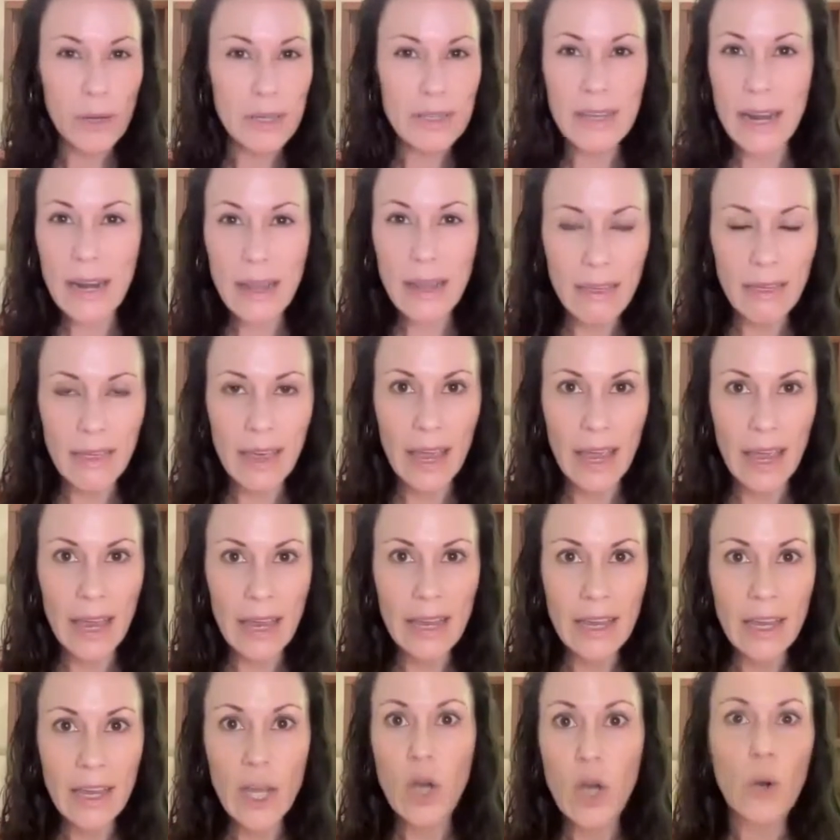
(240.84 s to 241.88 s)
us
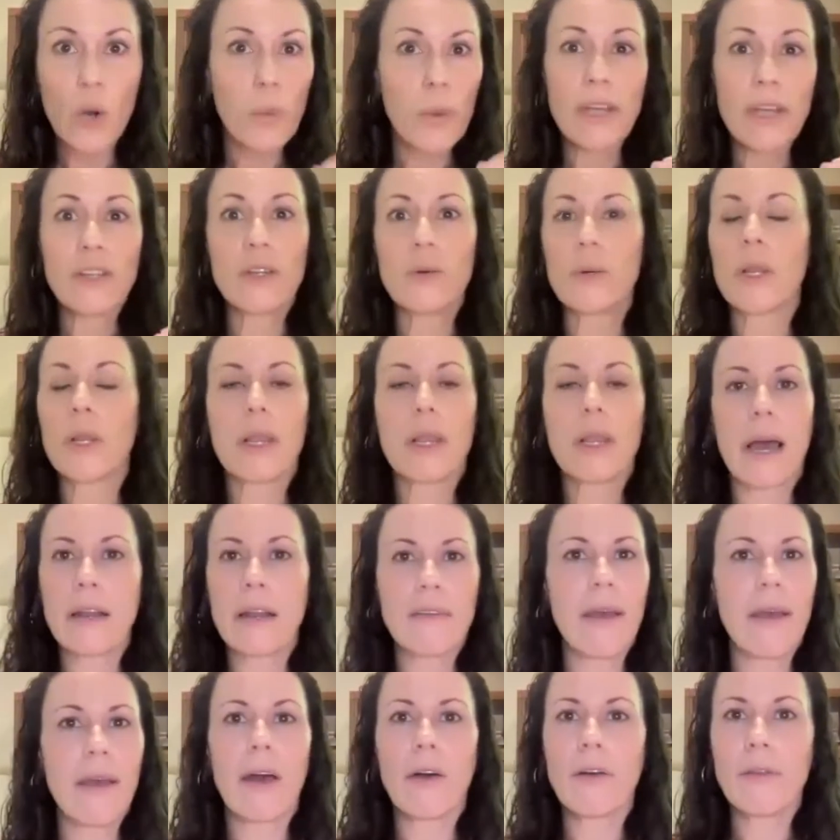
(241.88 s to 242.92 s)
anything, we can do a lot of
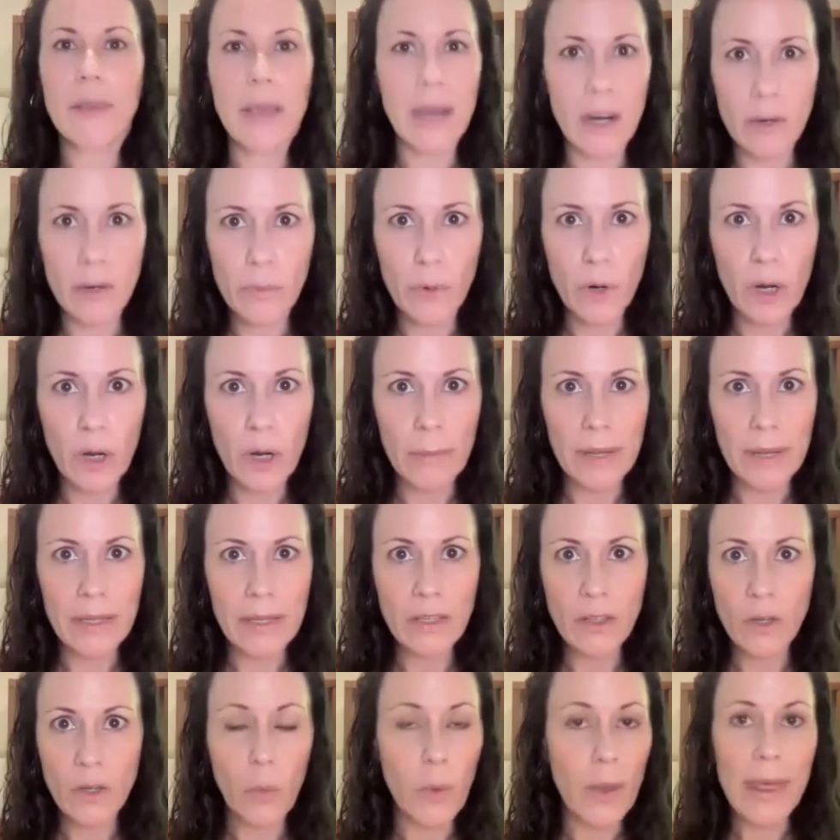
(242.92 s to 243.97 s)
healthcare
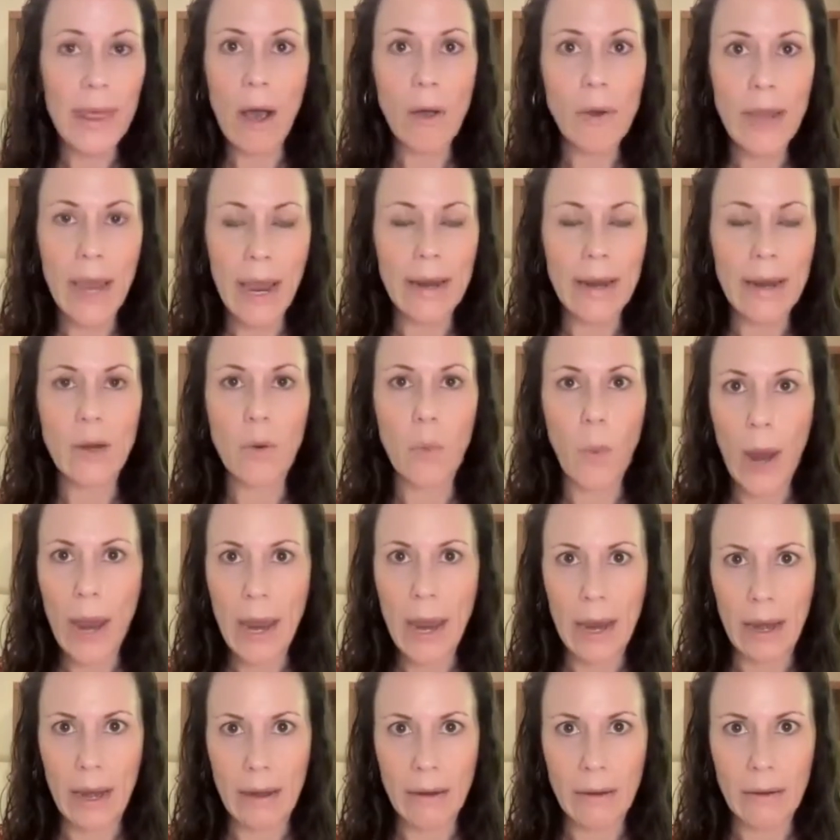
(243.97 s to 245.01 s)
appointments without getting
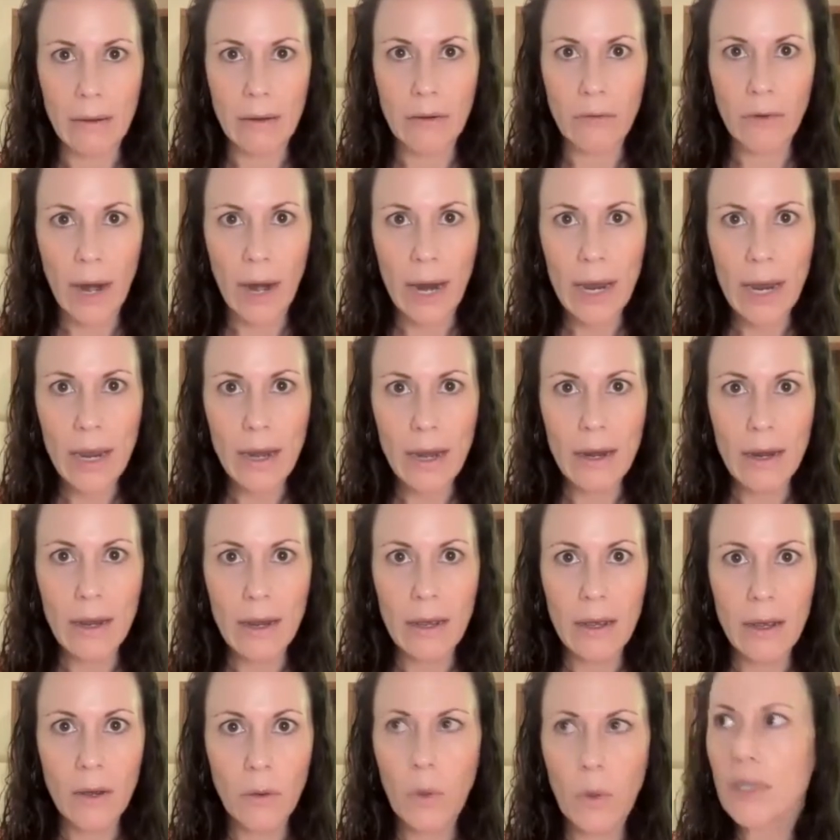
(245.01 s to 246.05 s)
weighed, right?
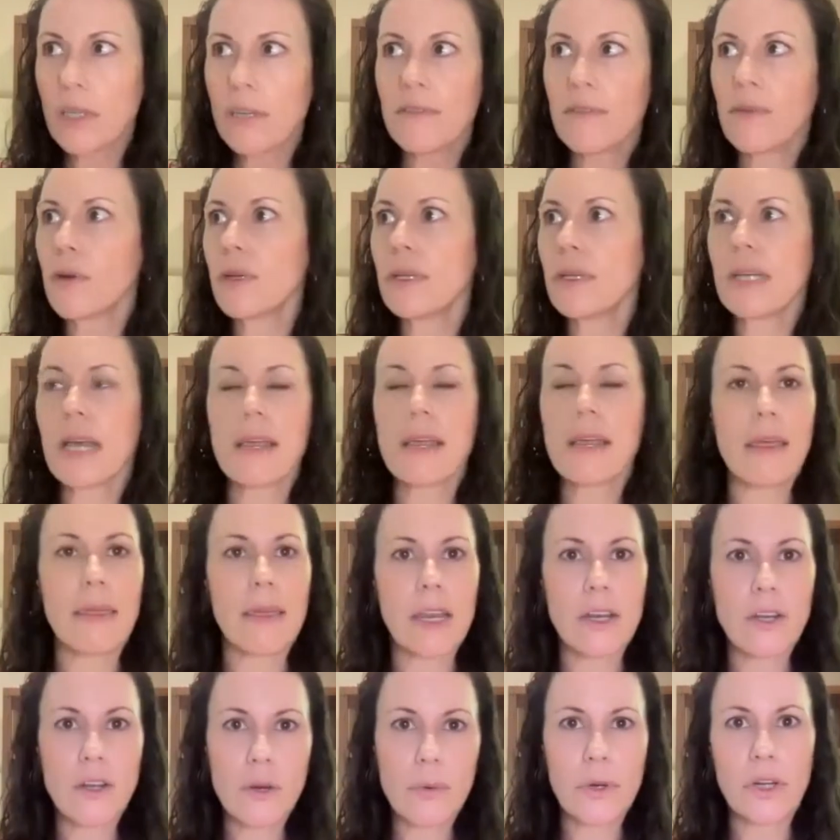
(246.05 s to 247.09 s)
What's the first thing that they
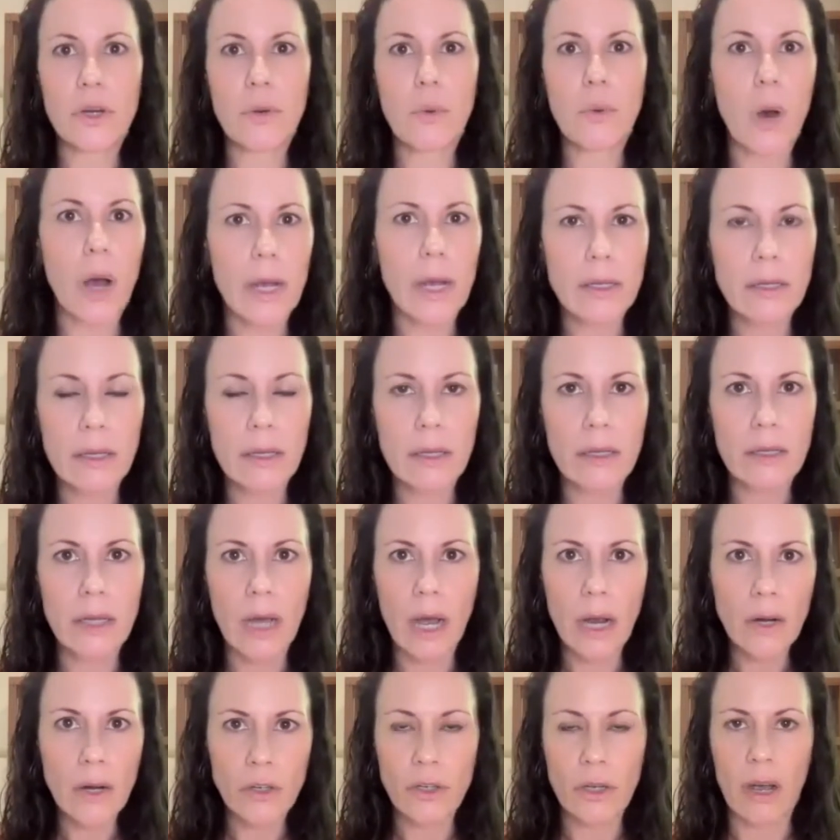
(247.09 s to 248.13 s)
do when you walk into the
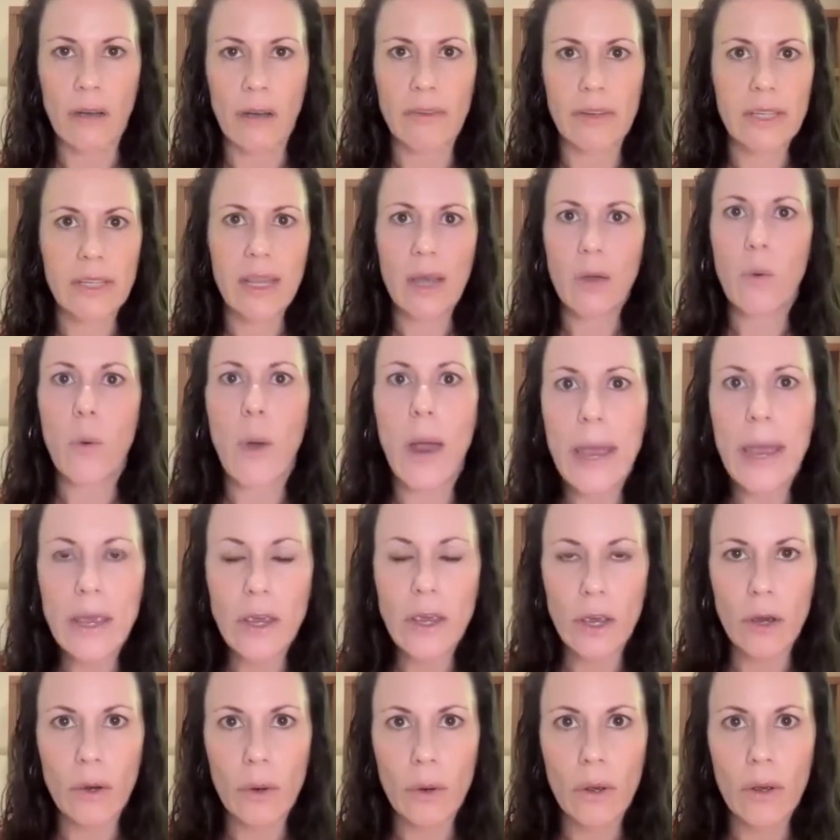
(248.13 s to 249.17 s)
doctor's office? They weigh
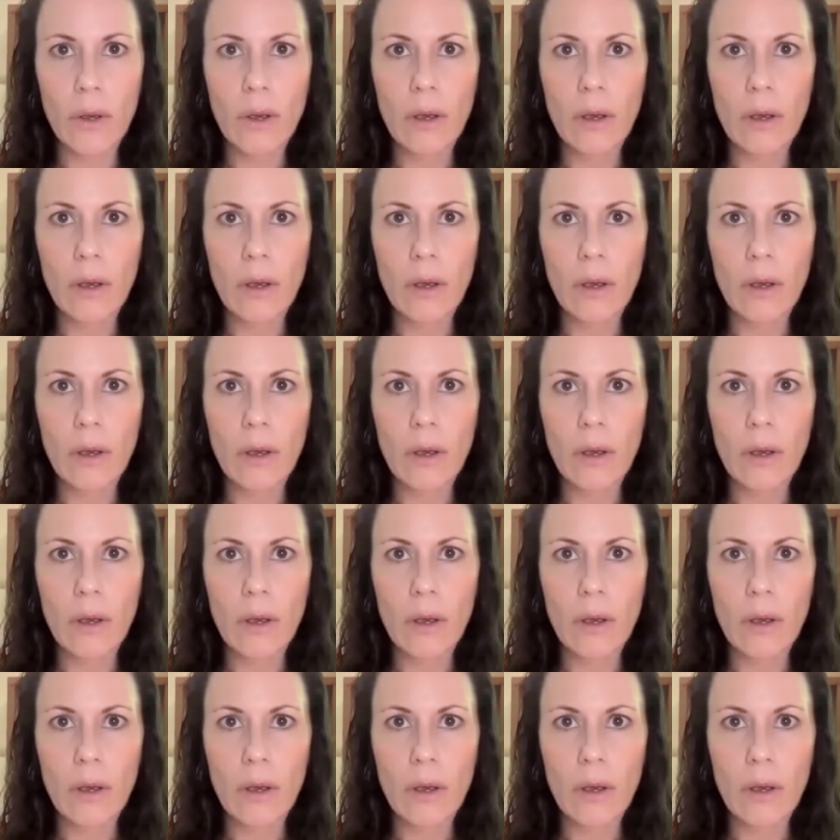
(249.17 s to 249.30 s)
you.